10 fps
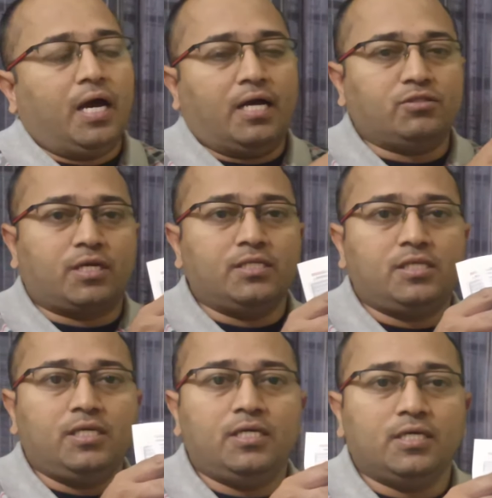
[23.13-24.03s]
As you can
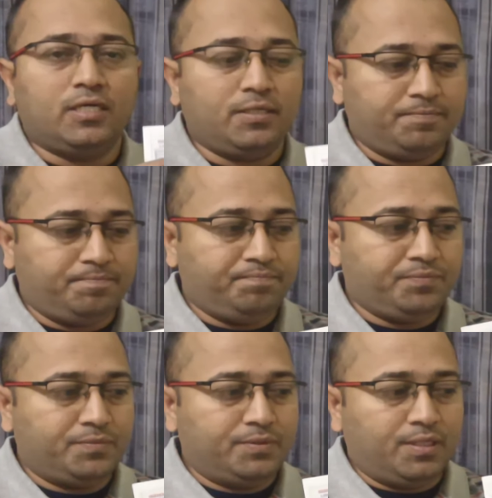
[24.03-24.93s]
see here,
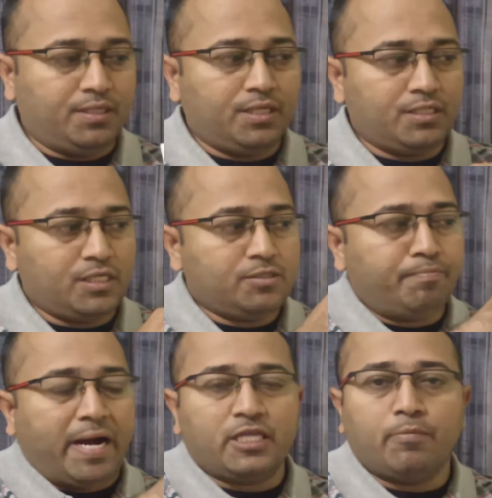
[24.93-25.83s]
this is
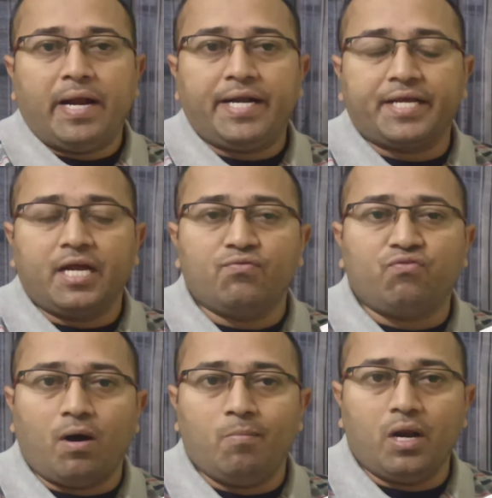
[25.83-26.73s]
mathematical
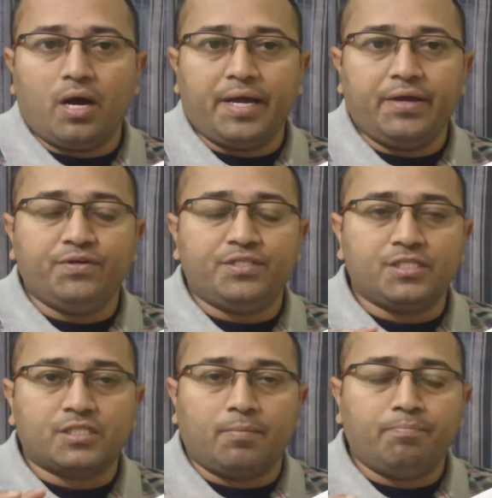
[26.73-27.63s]
formulae which
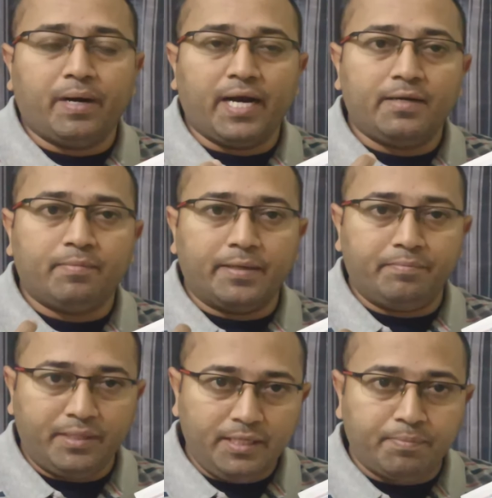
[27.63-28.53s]
is compiled by
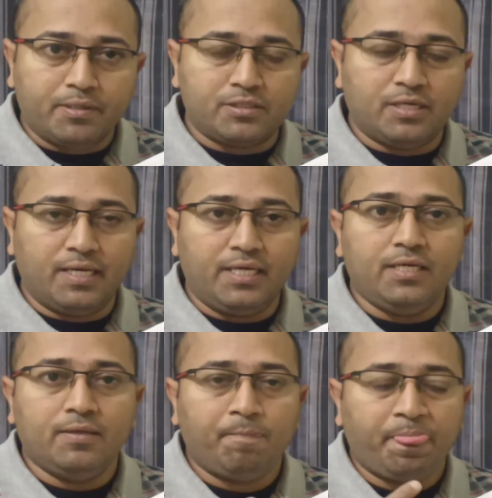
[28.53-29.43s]
me personally